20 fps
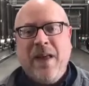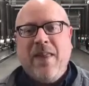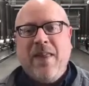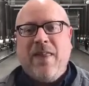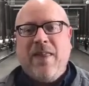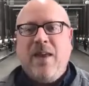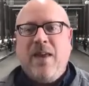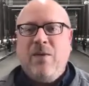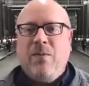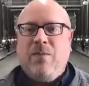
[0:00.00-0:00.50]

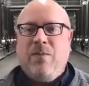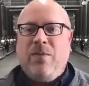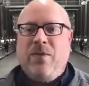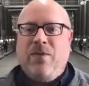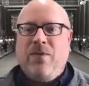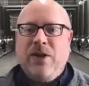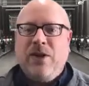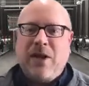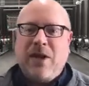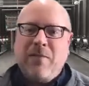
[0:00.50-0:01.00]
The
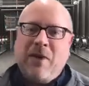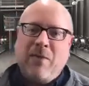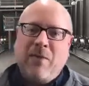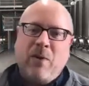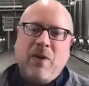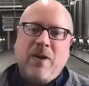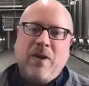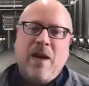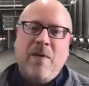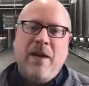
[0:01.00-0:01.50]
French government
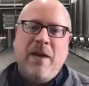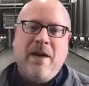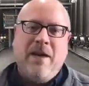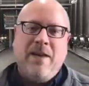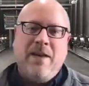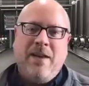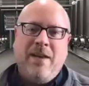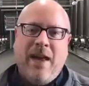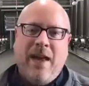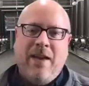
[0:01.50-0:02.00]
will come
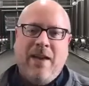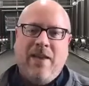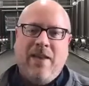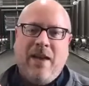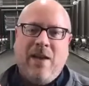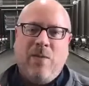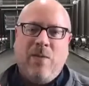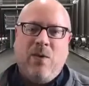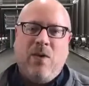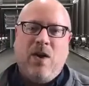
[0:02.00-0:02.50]
in and
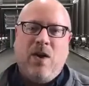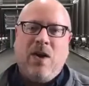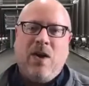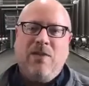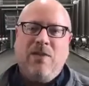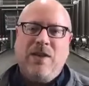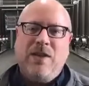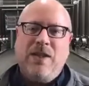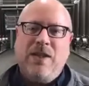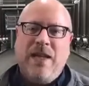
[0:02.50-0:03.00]
they will
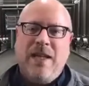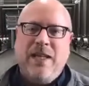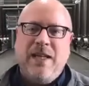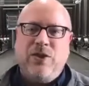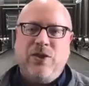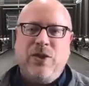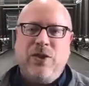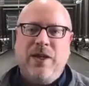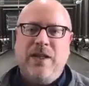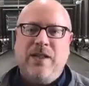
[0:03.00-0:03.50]
harvest any
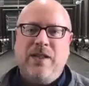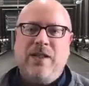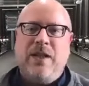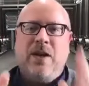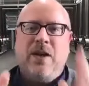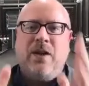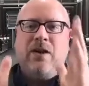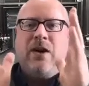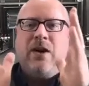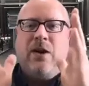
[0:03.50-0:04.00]
trees that
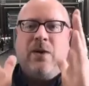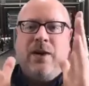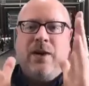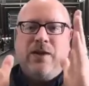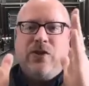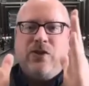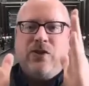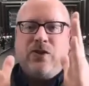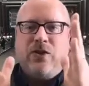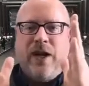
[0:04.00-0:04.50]
aren't growing
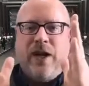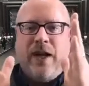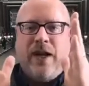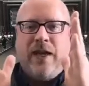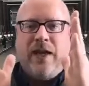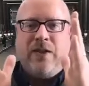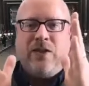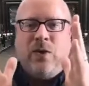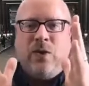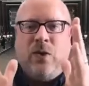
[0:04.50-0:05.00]

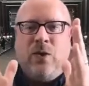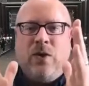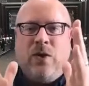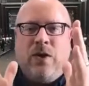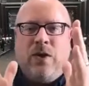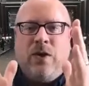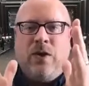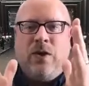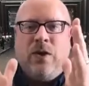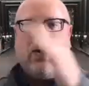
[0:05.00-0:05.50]
straight
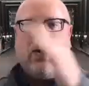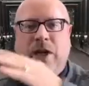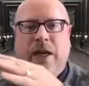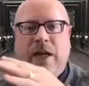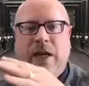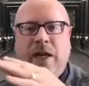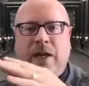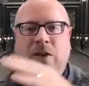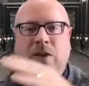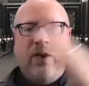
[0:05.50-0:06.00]
or
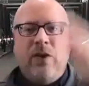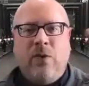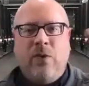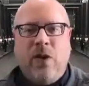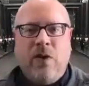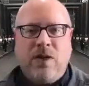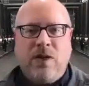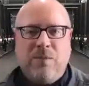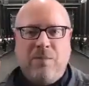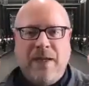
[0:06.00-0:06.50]
crooked or the
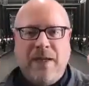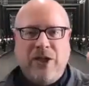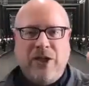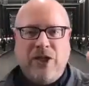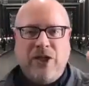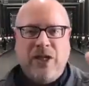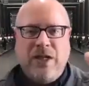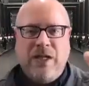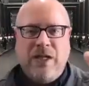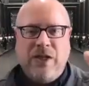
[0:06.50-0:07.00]
wrong
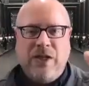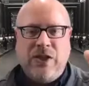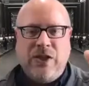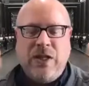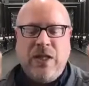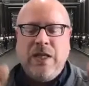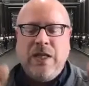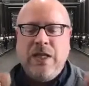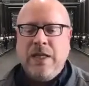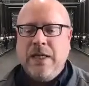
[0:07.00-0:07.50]
species.
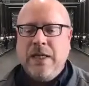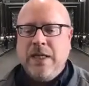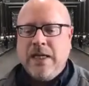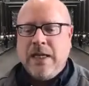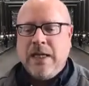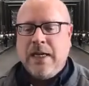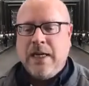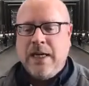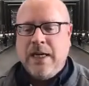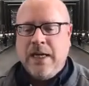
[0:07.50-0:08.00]

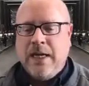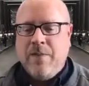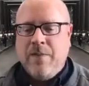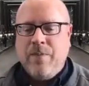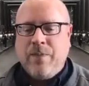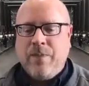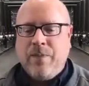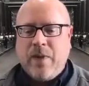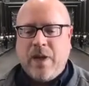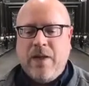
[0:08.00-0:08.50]
And
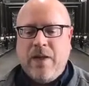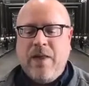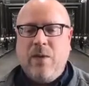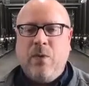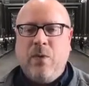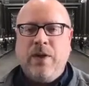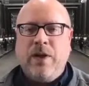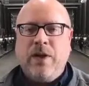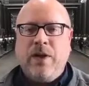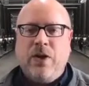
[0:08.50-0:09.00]
they
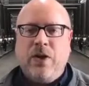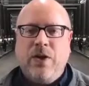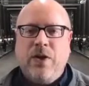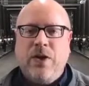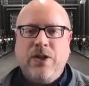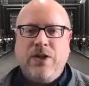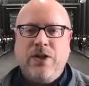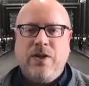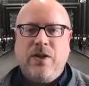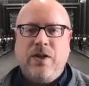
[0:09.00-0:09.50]
will
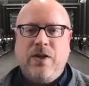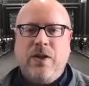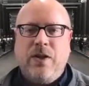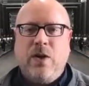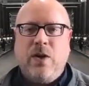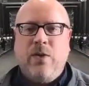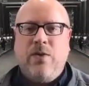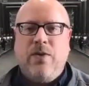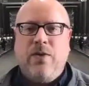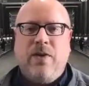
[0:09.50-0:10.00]
encourage the
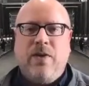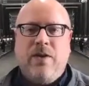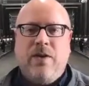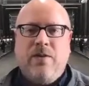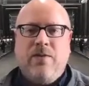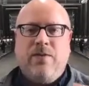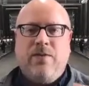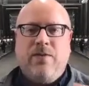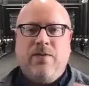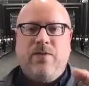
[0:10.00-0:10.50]
growth
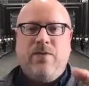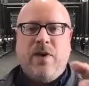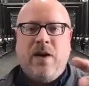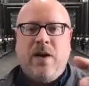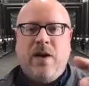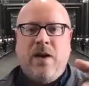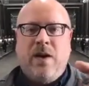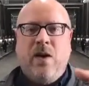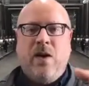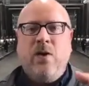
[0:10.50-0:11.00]
of
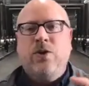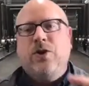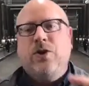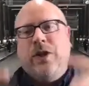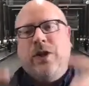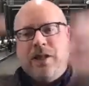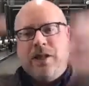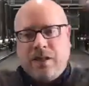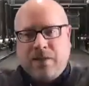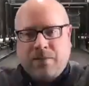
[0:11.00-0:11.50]
oak
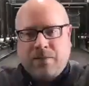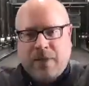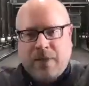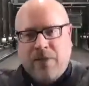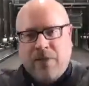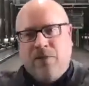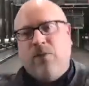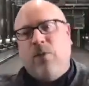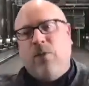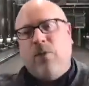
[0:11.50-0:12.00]
trees
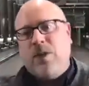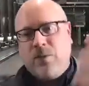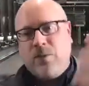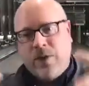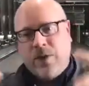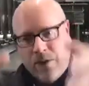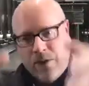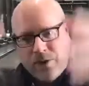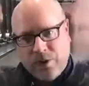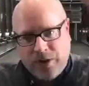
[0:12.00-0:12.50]
in forests
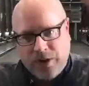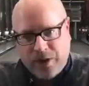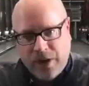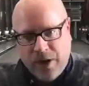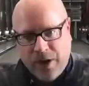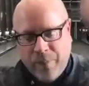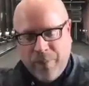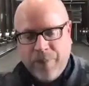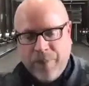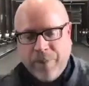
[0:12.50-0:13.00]
where oak trees
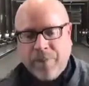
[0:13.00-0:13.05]
go.